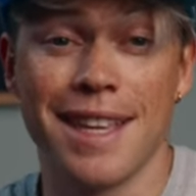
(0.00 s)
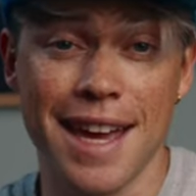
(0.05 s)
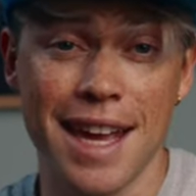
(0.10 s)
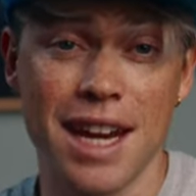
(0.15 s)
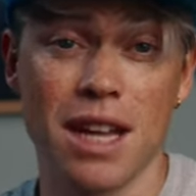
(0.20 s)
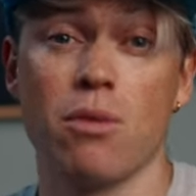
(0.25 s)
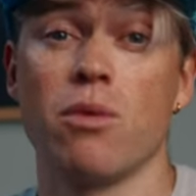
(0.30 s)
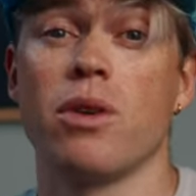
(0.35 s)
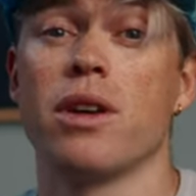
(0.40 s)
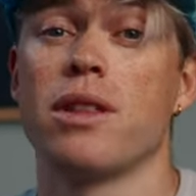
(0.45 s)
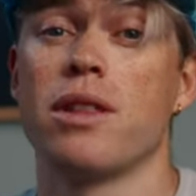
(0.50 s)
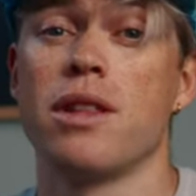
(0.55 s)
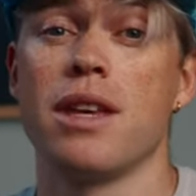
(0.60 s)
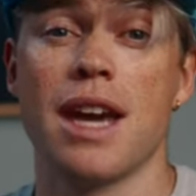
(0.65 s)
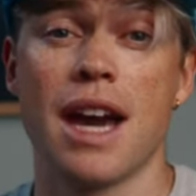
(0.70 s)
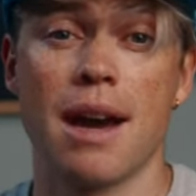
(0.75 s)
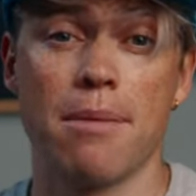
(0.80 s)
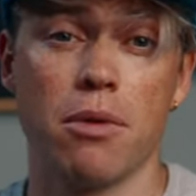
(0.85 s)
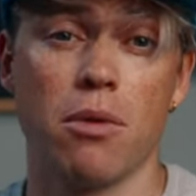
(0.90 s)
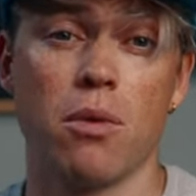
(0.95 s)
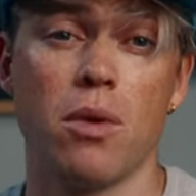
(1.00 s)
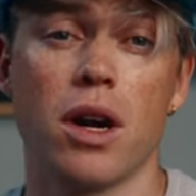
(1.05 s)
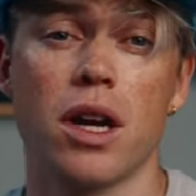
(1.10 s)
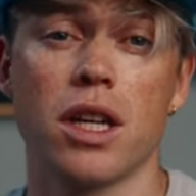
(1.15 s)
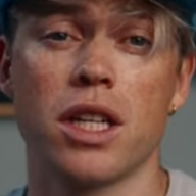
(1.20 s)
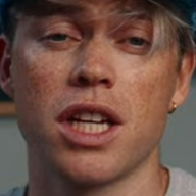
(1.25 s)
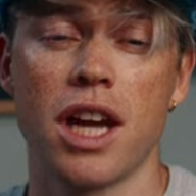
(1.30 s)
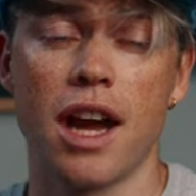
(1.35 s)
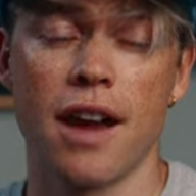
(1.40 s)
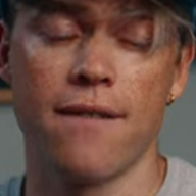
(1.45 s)
getting with the Apple
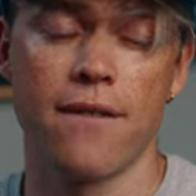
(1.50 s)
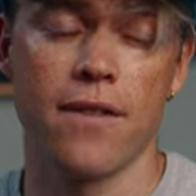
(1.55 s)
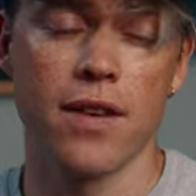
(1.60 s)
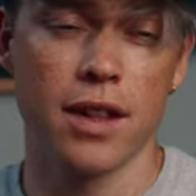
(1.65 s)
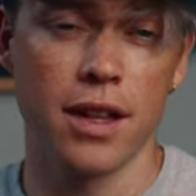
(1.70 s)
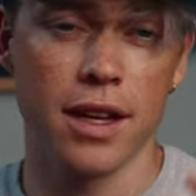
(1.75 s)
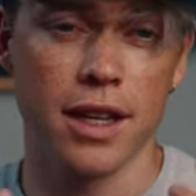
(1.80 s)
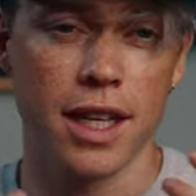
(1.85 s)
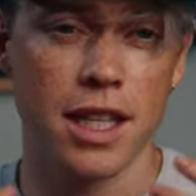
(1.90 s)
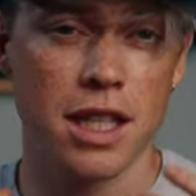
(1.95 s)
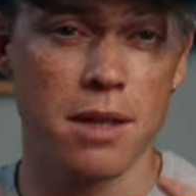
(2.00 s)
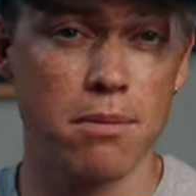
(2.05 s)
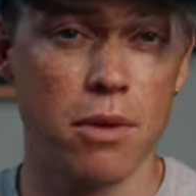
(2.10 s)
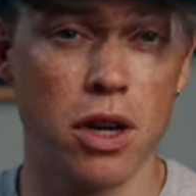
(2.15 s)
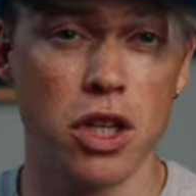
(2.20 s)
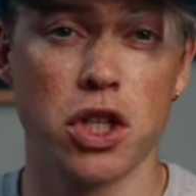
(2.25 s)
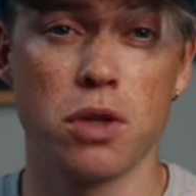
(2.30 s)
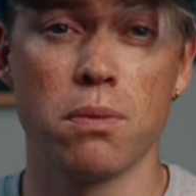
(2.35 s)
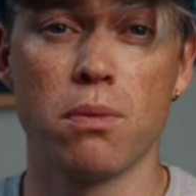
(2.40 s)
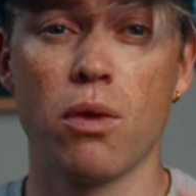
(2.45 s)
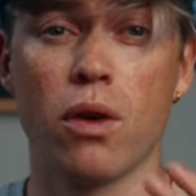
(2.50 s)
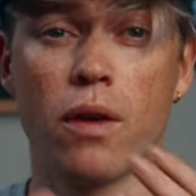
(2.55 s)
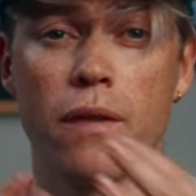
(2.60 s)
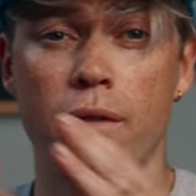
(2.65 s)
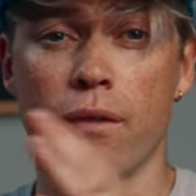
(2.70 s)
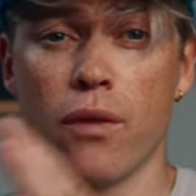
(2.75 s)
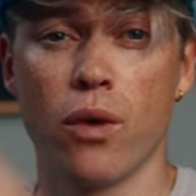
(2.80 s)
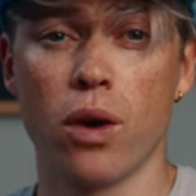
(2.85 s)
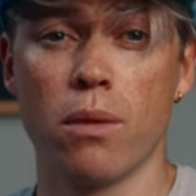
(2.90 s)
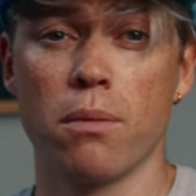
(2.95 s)
Watch. I feel like it's much more
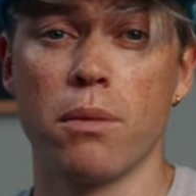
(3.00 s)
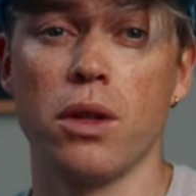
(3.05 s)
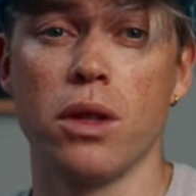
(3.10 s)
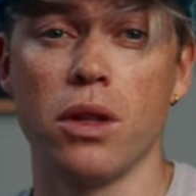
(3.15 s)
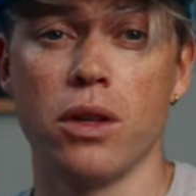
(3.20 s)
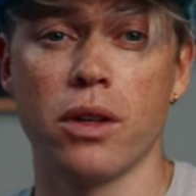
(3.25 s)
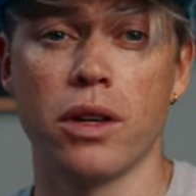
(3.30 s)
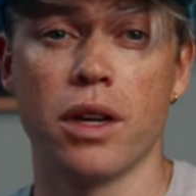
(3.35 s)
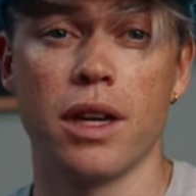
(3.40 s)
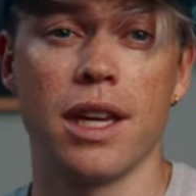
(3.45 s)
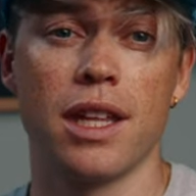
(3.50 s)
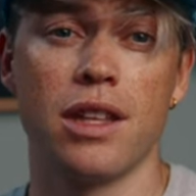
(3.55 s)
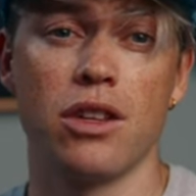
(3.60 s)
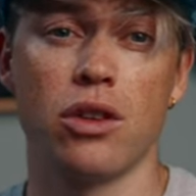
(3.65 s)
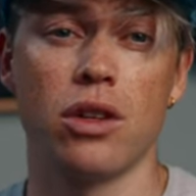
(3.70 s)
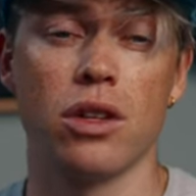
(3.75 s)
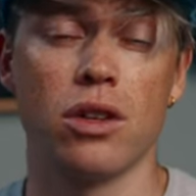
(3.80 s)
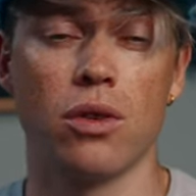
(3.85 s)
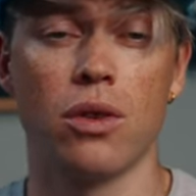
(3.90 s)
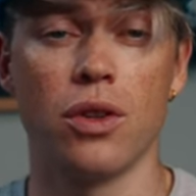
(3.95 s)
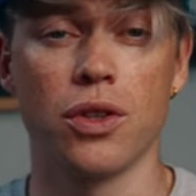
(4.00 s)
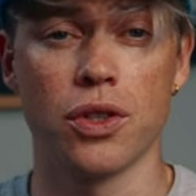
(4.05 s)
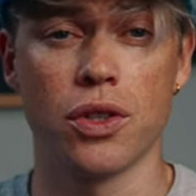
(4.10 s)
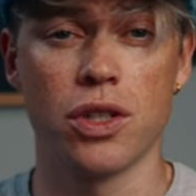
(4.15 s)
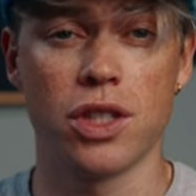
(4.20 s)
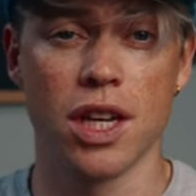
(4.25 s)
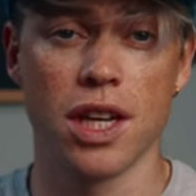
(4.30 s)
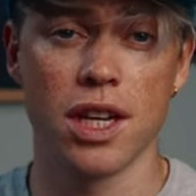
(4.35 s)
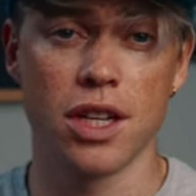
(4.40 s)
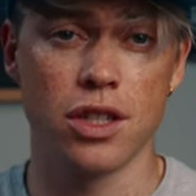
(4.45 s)
formal looking, and you can also
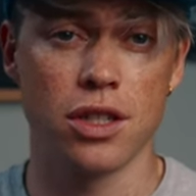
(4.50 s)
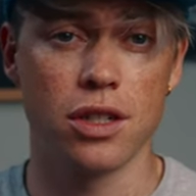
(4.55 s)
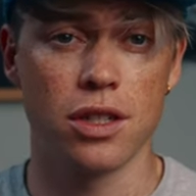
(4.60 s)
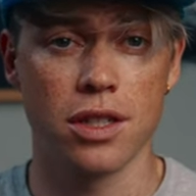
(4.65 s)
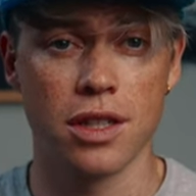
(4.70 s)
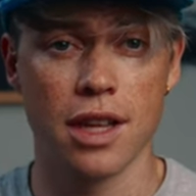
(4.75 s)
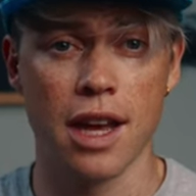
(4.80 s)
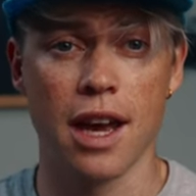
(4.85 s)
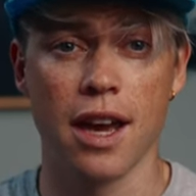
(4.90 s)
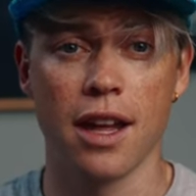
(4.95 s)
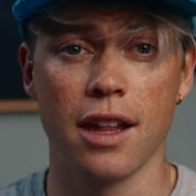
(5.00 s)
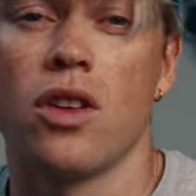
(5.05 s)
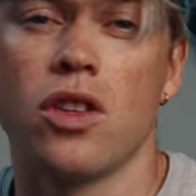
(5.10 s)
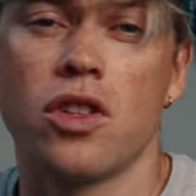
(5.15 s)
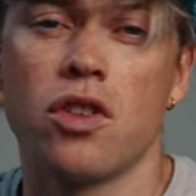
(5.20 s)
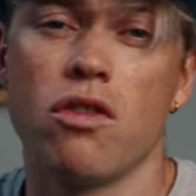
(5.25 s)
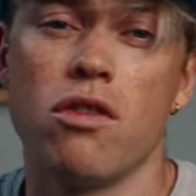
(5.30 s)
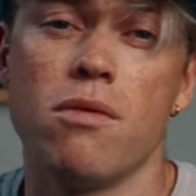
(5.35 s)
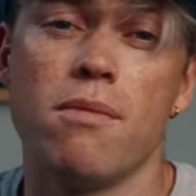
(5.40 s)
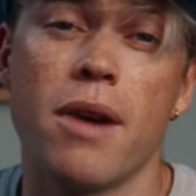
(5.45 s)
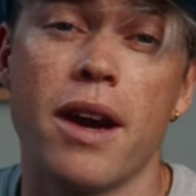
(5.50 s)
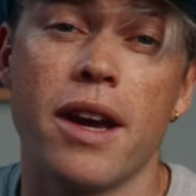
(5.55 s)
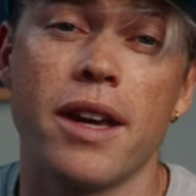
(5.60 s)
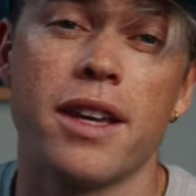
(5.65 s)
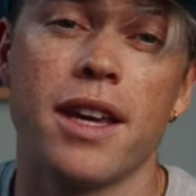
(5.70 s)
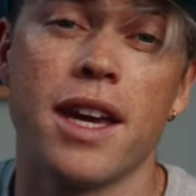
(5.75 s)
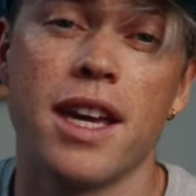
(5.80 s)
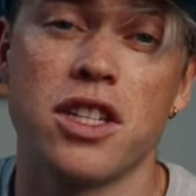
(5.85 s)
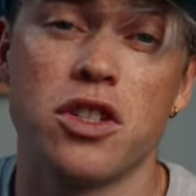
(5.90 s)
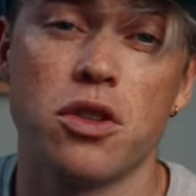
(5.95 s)
change the style. So in my
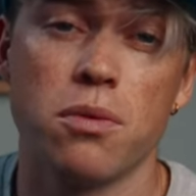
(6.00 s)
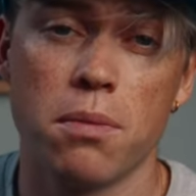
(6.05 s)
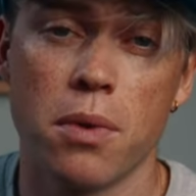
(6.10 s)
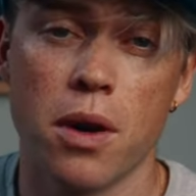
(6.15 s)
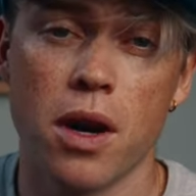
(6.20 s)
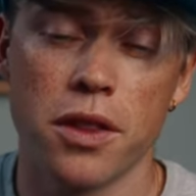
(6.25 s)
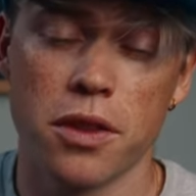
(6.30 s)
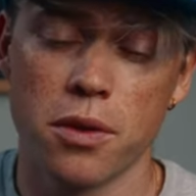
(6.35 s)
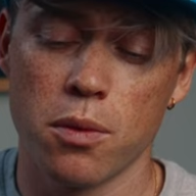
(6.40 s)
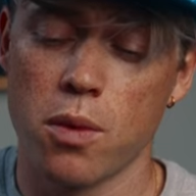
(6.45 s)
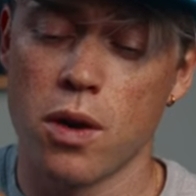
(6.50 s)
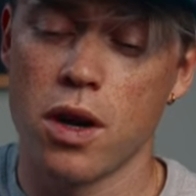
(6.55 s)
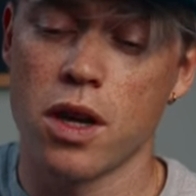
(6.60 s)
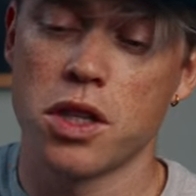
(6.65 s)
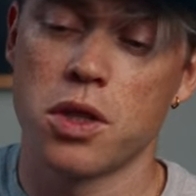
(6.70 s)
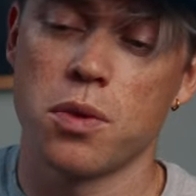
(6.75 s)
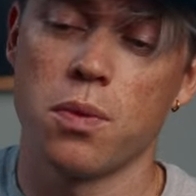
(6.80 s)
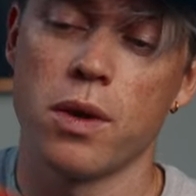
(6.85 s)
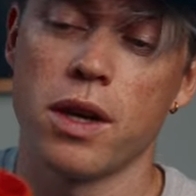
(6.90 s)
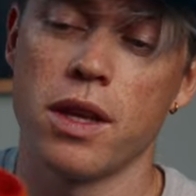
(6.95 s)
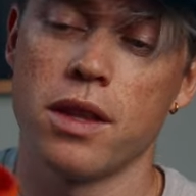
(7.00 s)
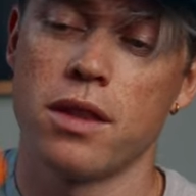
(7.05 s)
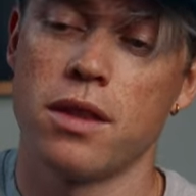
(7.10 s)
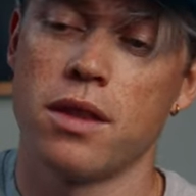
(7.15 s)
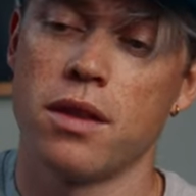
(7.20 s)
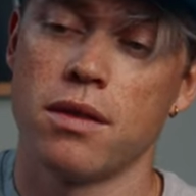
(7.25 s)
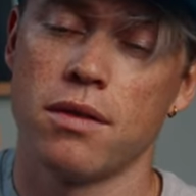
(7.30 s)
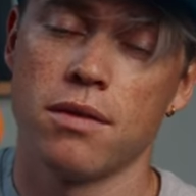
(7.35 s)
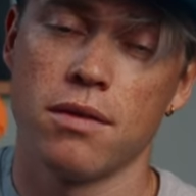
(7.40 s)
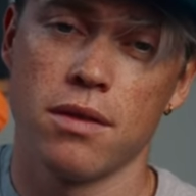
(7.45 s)
case, who bought the watch
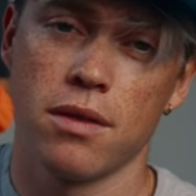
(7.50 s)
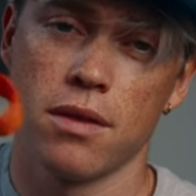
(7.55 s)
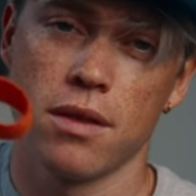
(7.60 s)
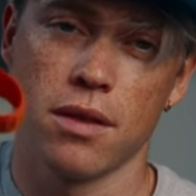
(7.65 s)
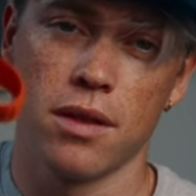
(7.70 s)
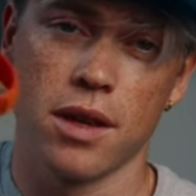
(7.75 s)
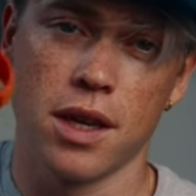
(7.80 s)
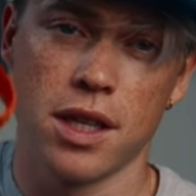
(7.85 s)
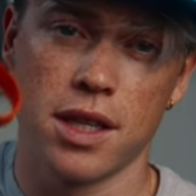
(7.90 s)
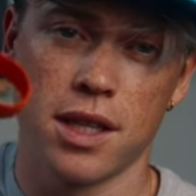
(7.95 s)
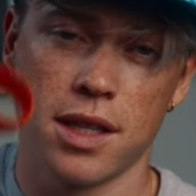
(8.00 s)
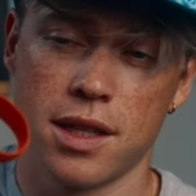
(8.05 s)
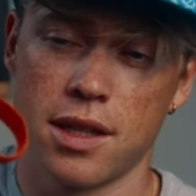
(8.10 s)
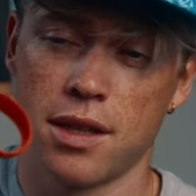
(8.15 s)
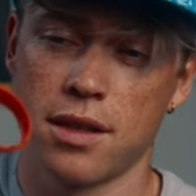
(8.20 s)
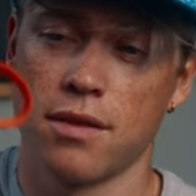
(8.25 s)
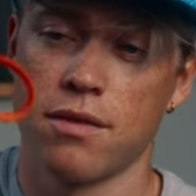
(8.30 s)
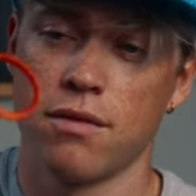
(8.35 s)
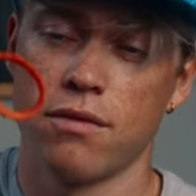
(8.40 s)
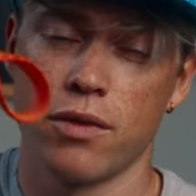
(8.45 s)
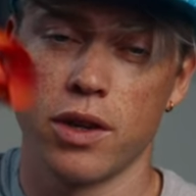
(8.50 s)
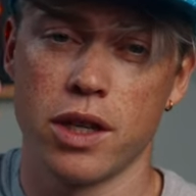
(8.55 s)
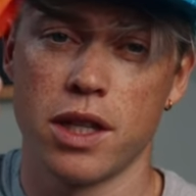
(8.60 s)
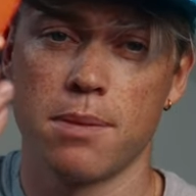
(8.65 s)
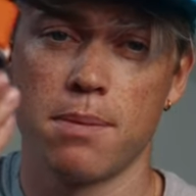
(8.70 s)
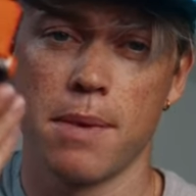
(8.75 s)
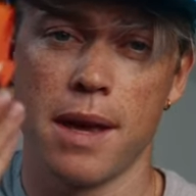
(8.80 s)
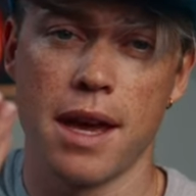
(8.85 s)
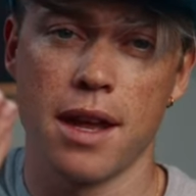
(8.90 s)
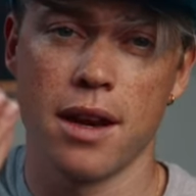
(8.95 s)
with this
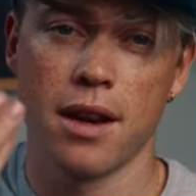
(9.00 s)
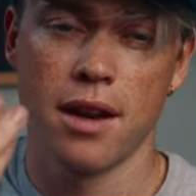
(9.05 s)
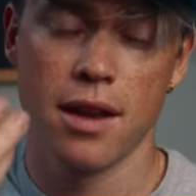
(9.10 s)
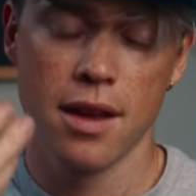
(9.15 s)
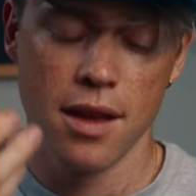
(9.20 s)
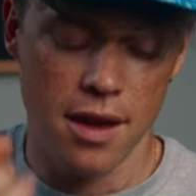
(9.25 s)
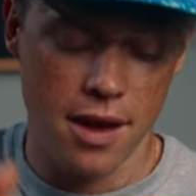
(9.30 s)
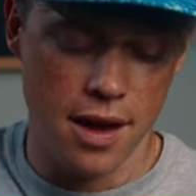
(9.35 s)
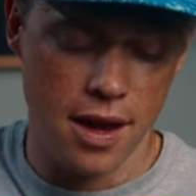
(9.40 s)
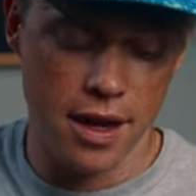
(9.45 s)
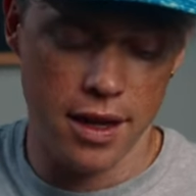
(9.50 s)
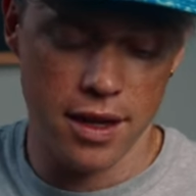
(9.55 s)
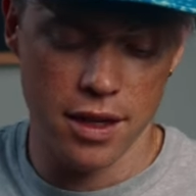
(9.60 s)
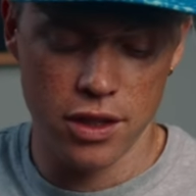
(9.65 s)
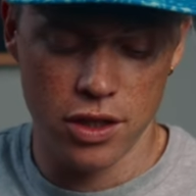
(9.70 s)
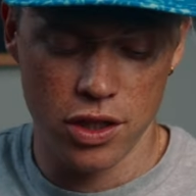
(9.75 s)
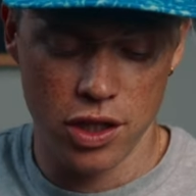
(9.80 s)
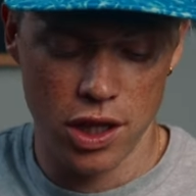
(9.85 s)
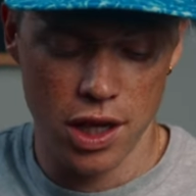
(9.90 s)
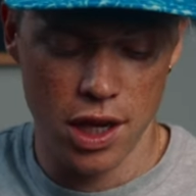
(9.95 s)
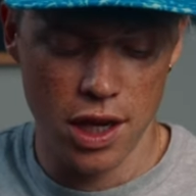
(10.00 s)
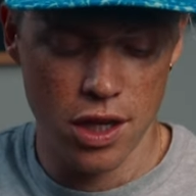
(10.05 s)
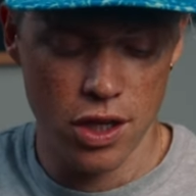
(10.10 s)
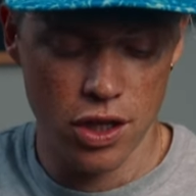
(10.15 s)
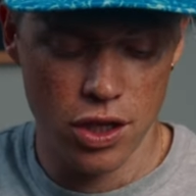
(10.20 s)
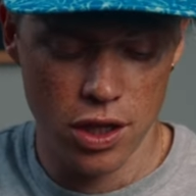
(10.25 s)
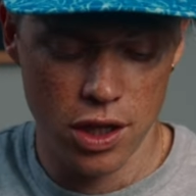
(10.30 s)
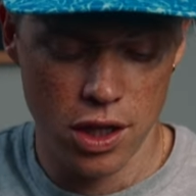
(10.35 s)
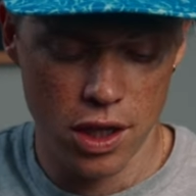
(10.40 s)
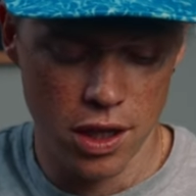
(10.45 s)
wristband, I can
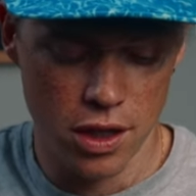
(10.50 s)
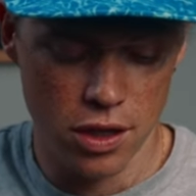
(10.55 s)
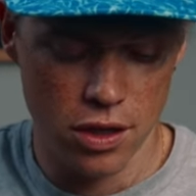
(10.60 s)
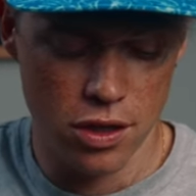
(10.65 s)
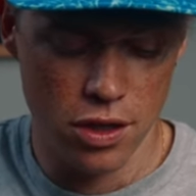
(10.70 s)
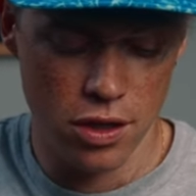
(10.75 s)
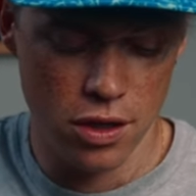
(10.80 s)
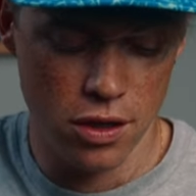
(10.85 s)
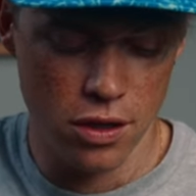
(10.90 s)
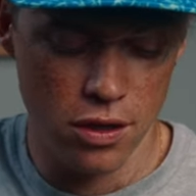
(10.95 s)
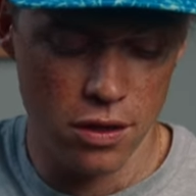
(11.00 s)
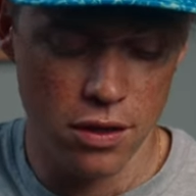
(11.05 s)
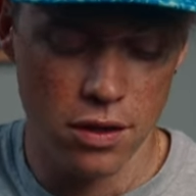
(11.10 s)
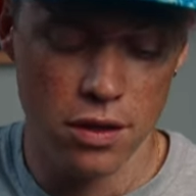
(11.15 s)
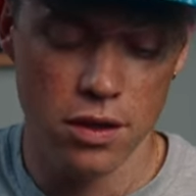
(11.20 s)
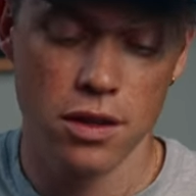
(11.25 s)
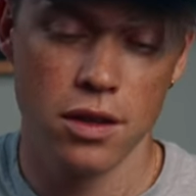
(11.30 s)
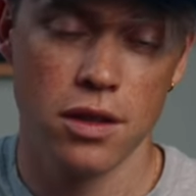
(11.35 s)
change it into